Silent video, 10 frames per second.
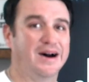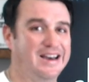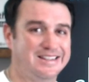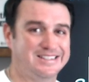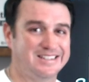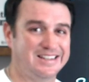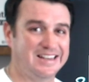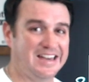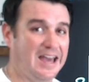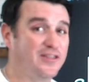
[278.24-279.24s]
but
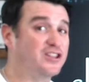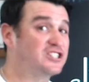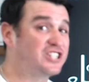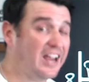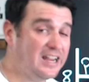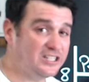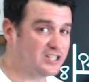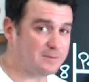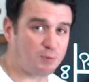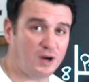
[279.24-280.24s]
the
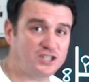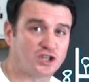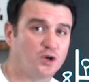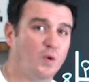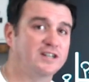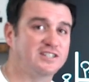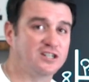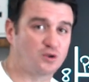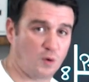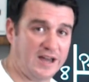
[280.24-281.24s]
change in pressure
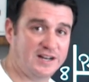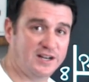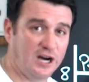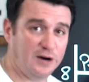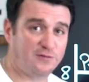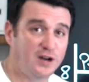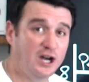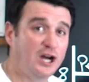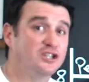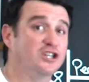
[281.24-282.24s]
wasn't great
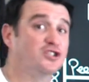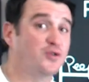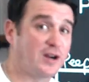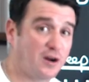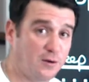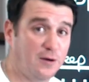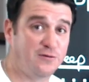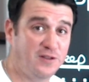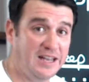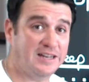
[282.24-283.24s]
enough to trigger
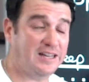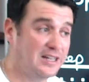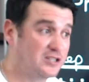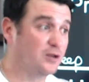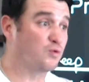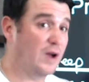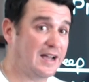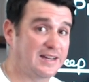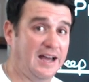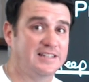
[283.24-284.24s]
the vent into
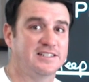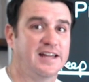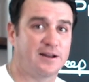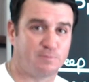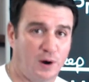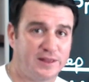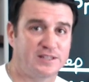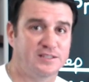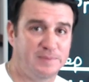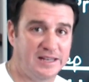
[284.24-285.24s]
recognizing that a
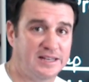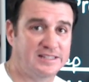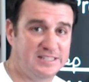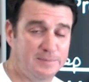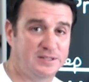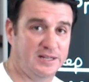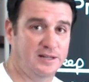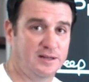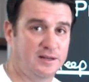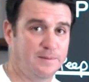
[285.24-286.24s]
breath is being
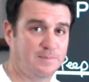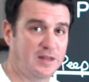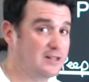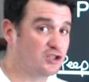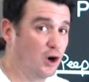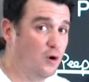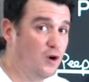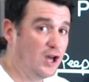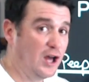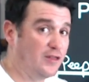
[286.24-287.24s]
attempted. And
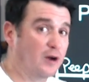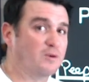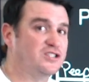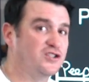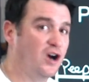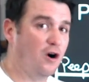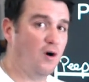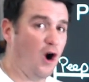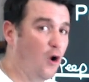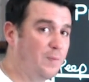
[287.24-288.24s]
so there was
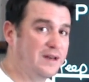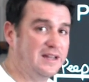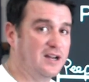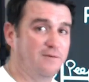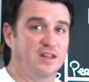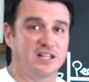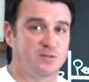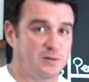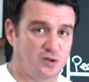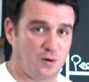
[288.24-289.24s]
no opening of the
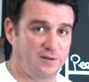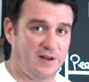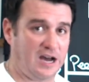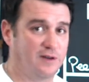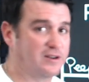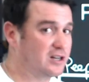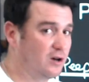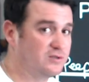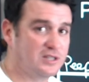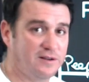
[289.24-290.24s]
inspiratory valve and
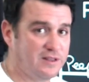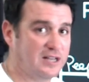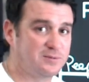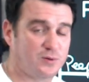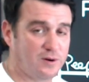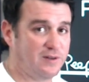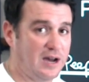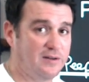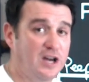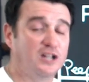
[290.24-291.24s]
closing of the expiratory
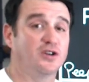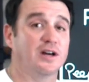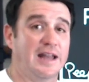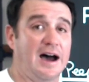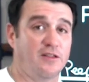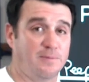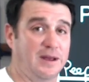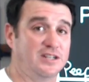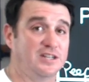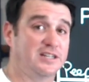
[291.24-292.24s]
valve to allow the
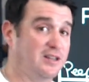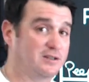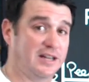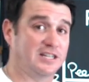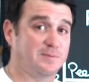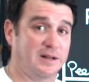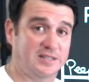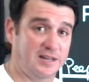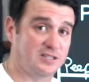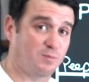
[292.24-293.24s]
patient to either take a
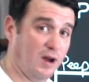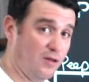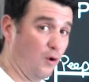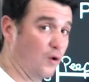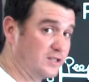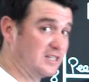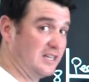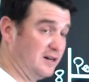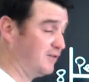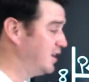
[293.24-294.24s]
spontaneous breath or to
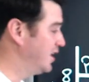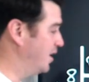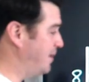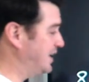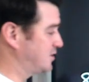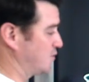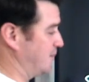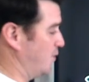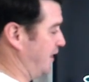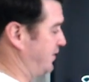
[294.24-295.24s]
give a
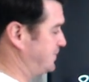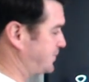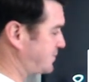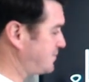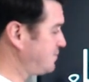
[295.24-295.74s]
mandatory breath.